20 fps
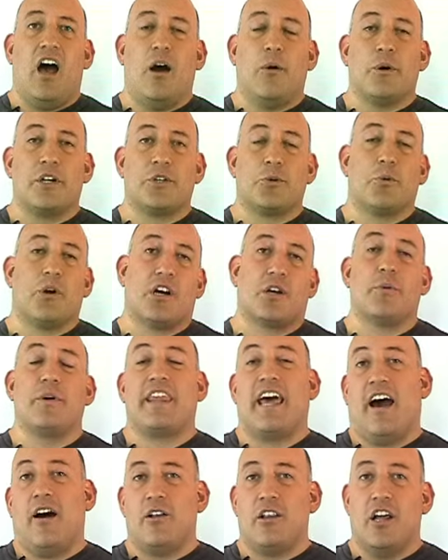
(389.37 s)
which worked with
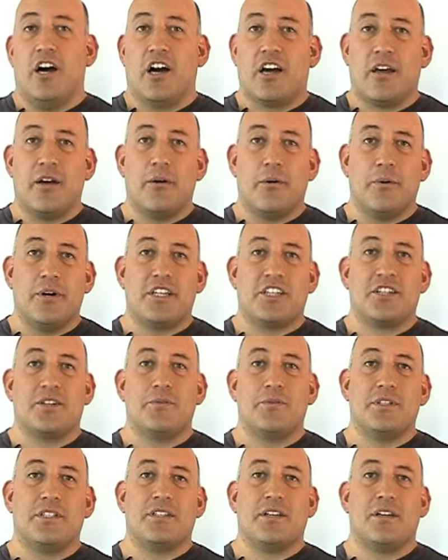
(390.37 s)
Outlook, which
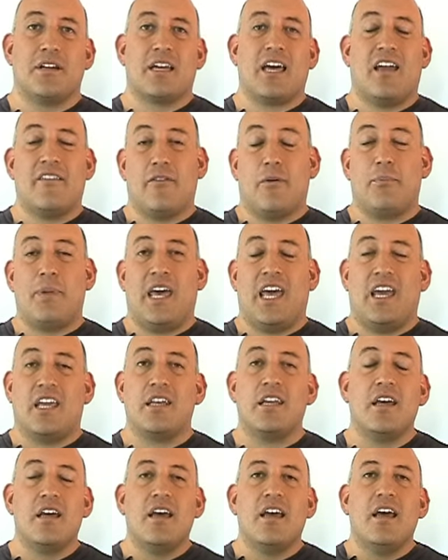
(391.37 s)
was kind of a pain.